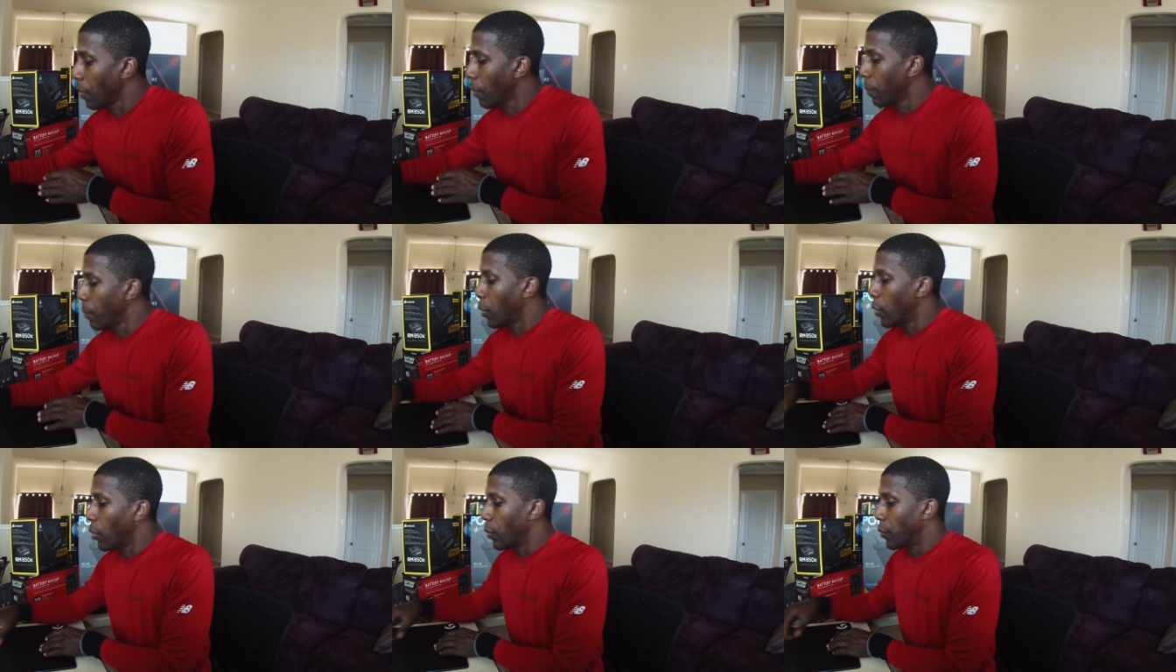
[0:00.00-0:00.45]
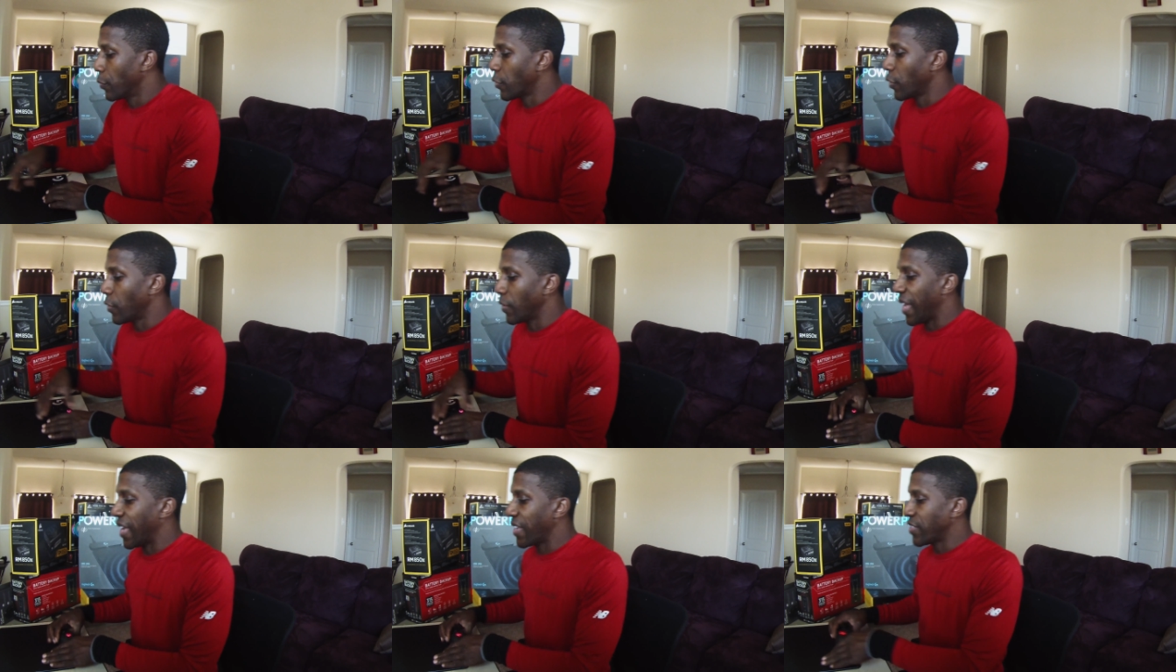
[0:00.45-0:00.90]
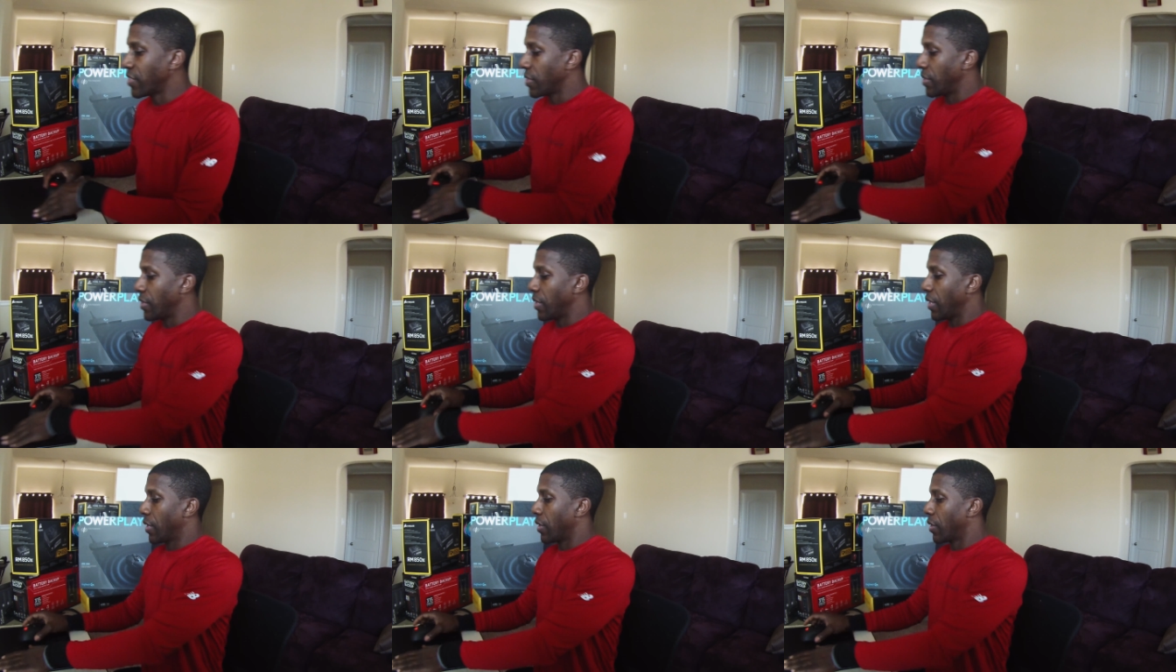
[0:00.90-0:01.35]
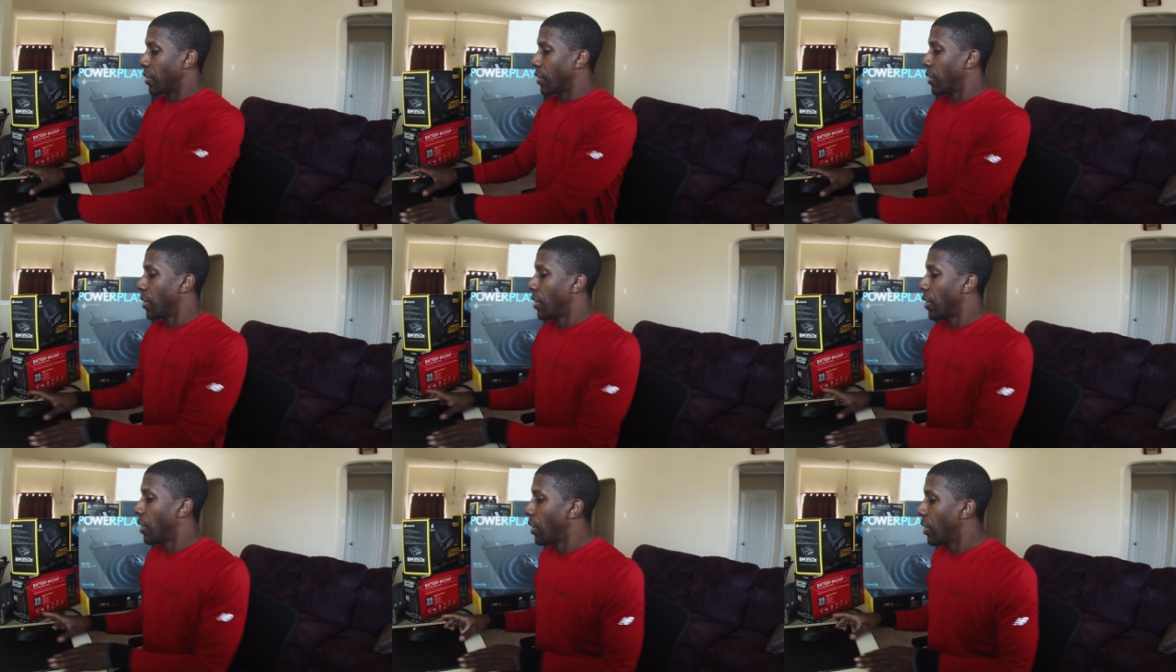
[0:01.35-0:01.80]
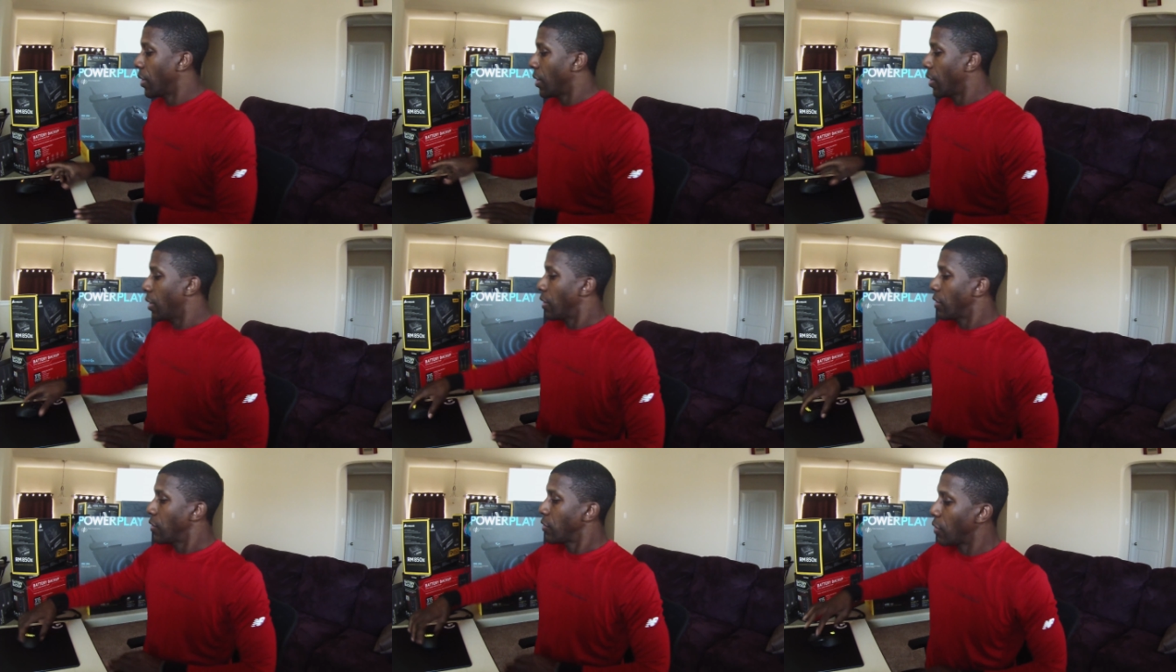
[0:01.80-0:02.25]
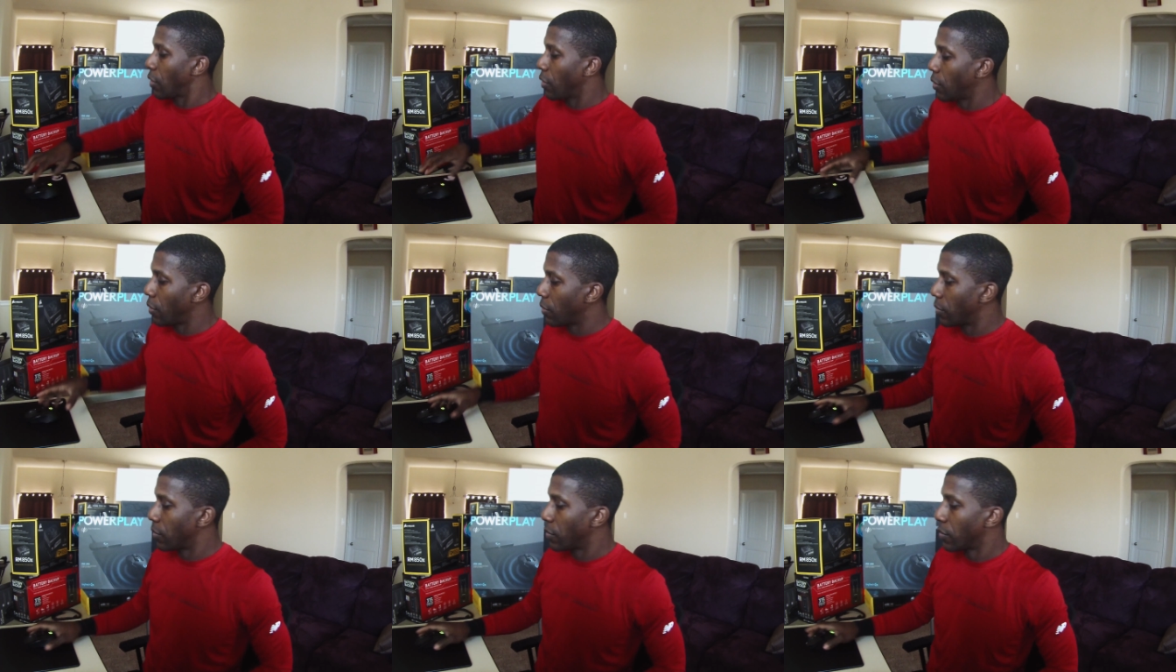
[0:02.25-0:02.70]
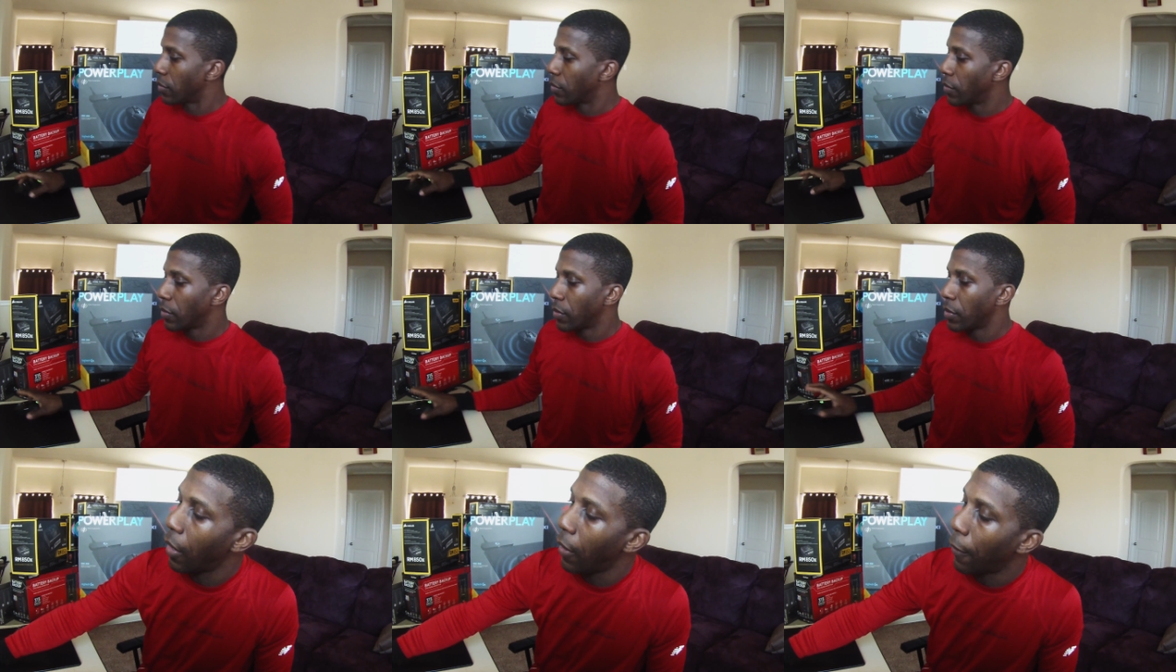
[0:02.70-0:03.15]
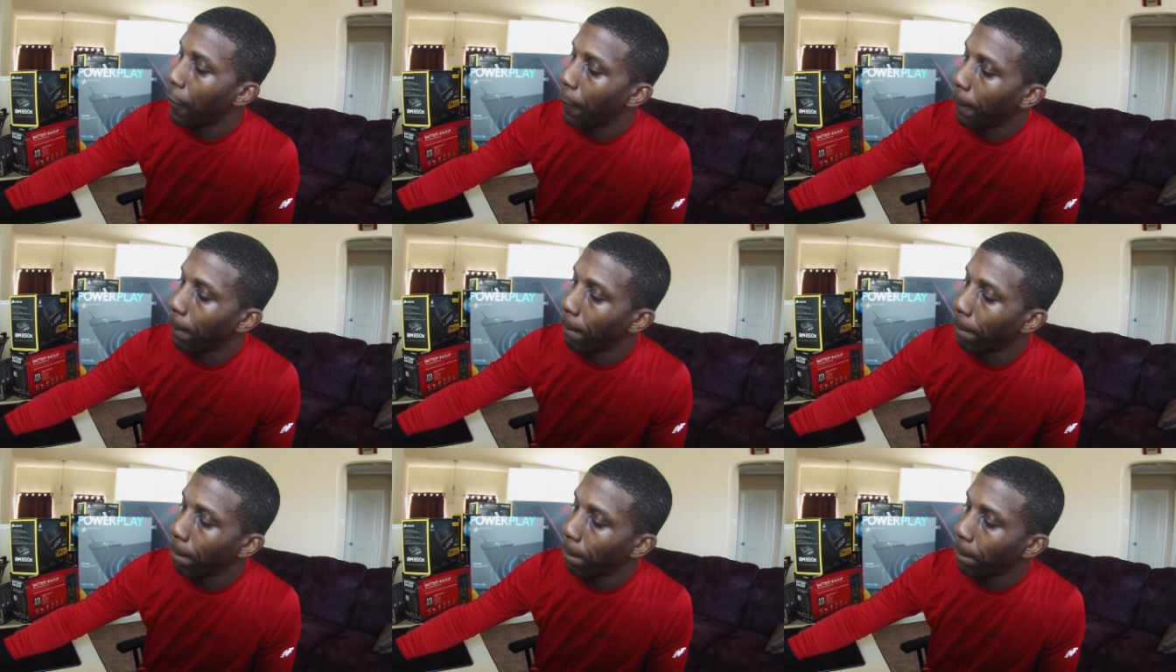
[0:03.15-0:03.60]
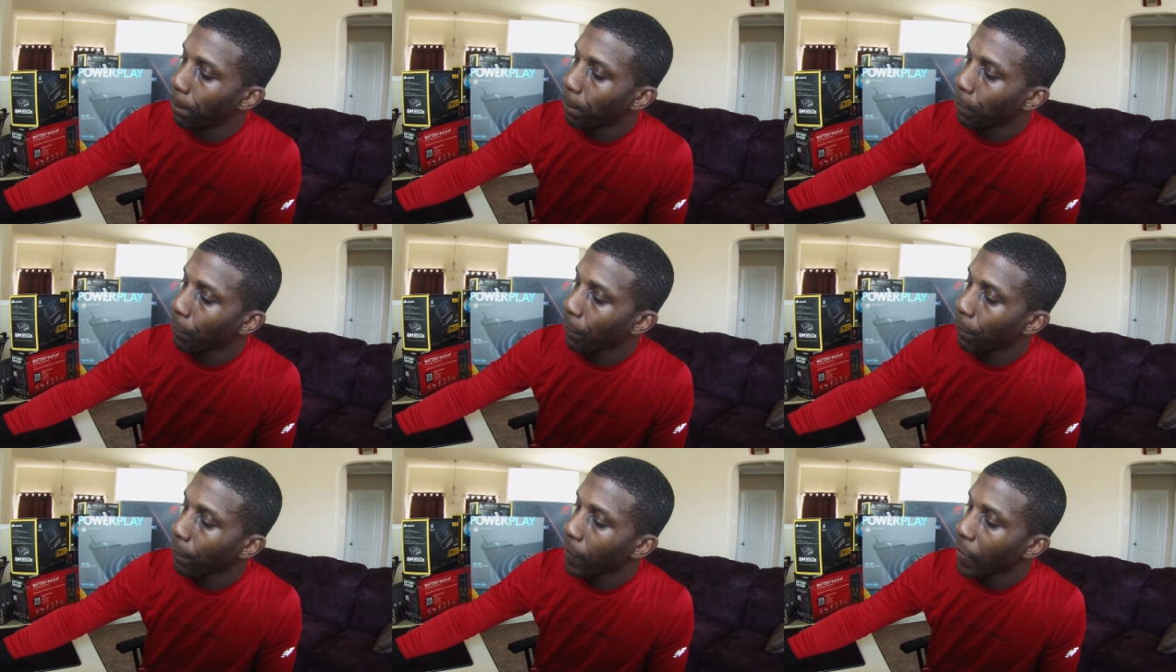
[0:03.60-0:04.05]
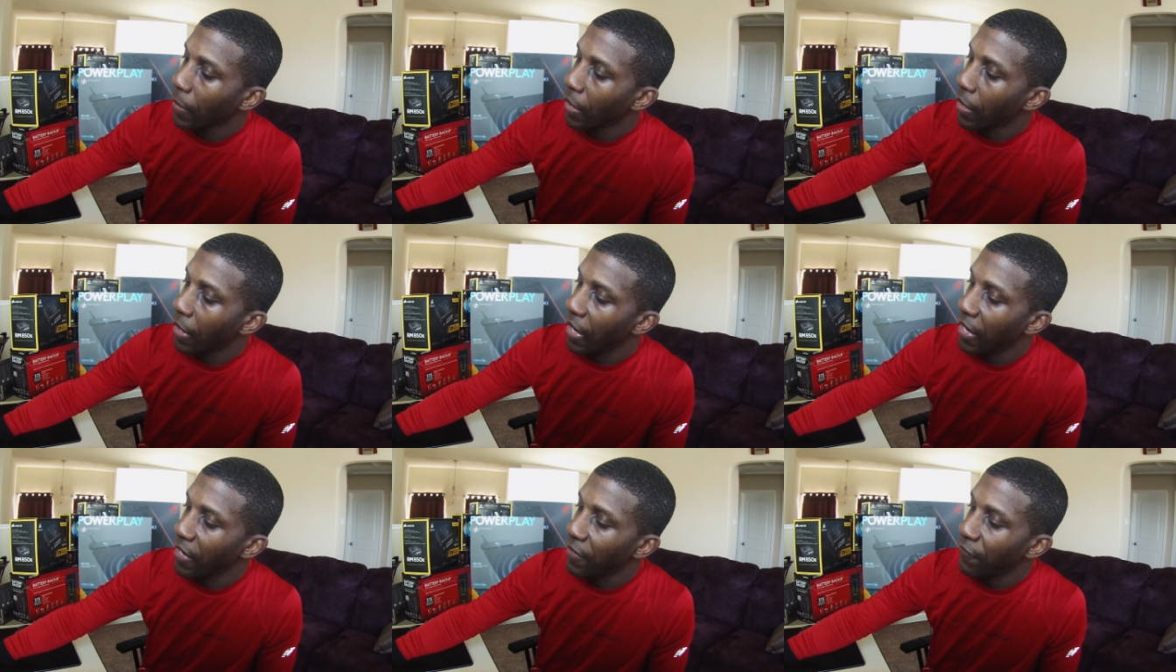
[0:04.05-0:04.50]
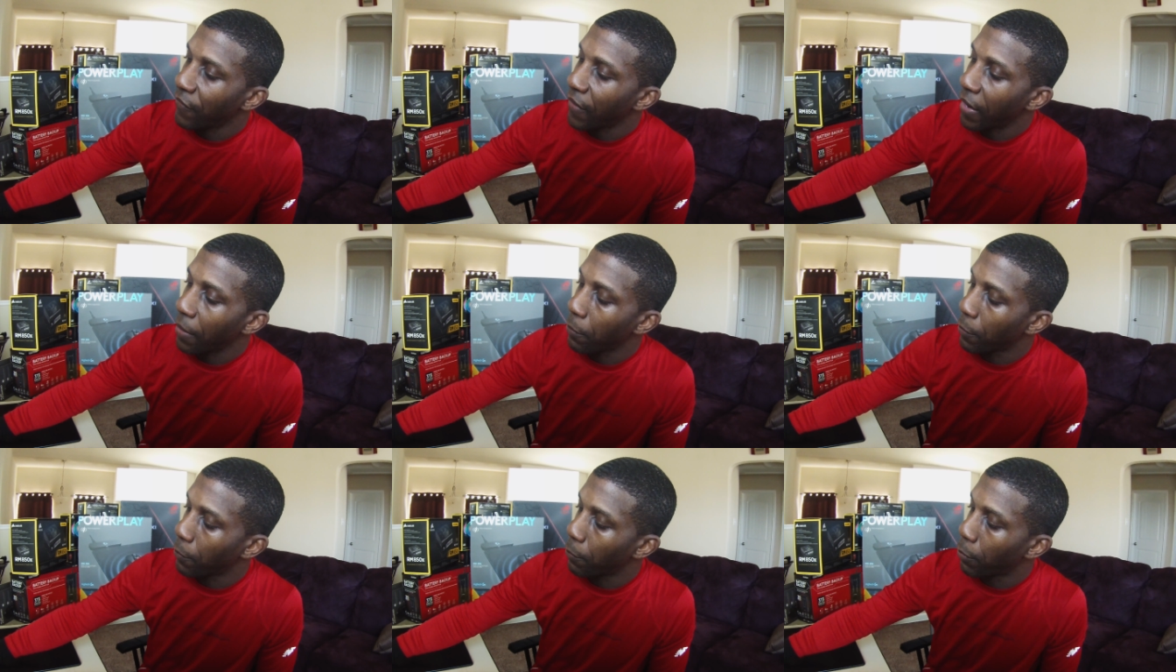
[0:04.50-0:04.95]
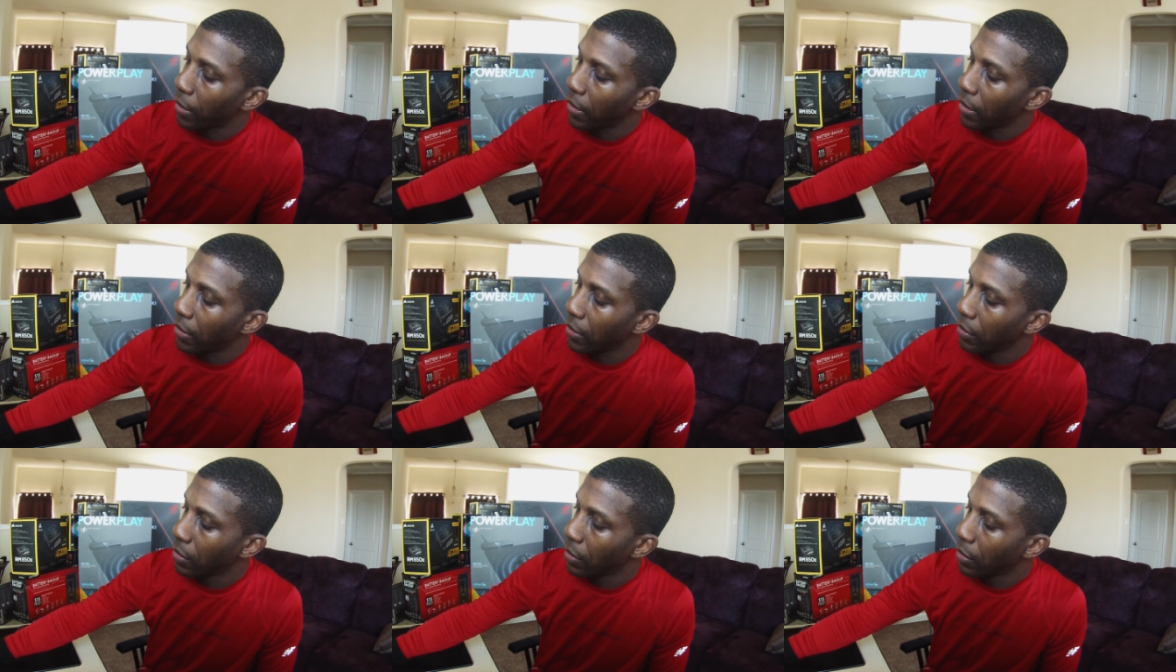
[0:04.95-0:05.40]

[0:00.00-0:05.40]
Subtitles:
Boom, so that's in there. So a fiber braided